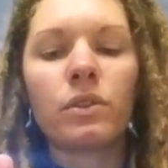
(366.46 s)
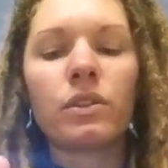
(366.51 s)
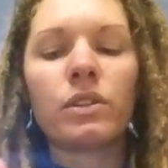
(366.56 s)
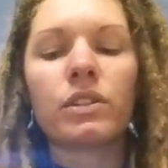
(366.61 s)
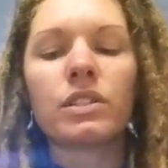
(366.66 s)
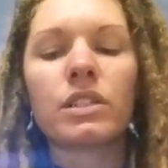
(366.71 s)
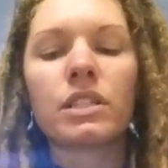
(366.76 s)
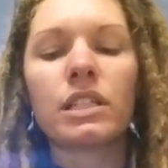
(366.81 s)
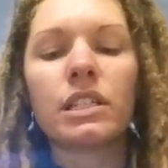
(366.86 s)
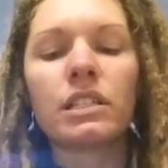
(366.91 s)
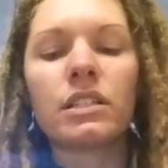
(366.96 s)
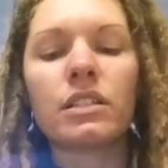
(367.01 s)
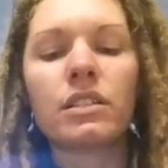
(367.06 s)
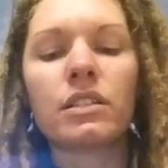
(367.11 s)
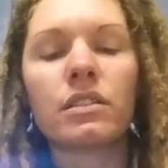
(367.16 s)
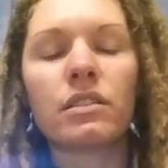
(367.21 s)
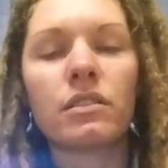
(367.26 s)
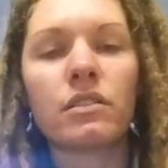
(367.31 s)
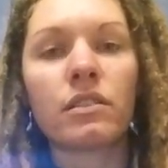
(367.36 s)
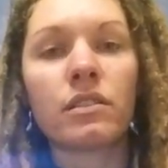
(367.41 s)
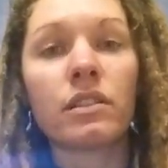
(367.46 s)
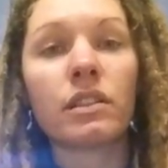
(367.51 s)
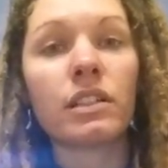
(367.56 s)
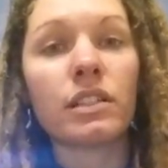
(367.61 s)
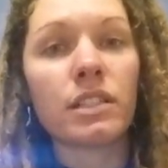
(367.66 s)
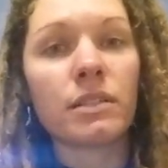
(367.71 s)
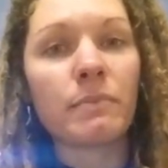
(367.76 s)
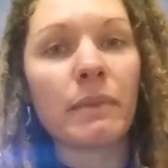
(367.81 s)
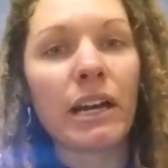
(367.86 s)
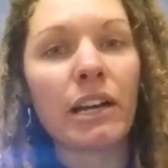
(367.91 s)
there's this
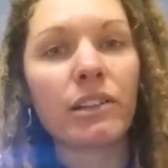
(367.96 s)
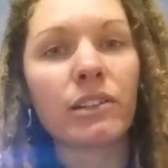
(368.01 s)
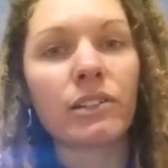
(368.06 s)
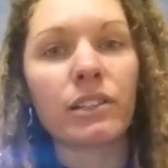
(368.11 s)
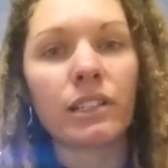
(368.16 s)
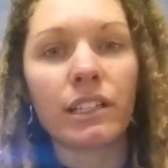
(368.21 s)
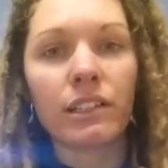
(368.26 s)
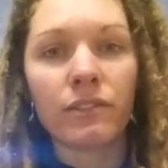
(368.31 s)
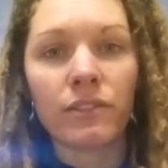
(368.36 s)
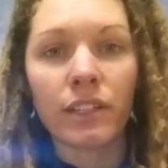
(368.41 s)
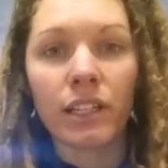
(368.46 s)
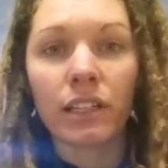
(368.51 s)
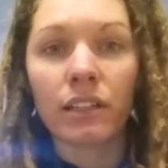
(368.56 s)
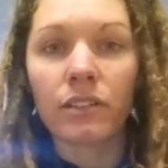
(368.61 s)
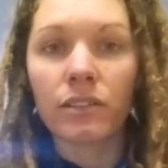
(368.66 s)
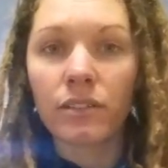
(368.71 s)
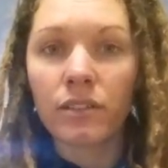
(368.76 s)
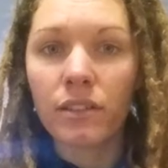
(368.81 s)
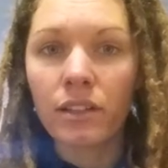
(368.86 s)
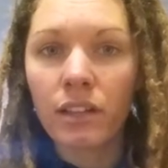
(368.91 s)
boundary of, like,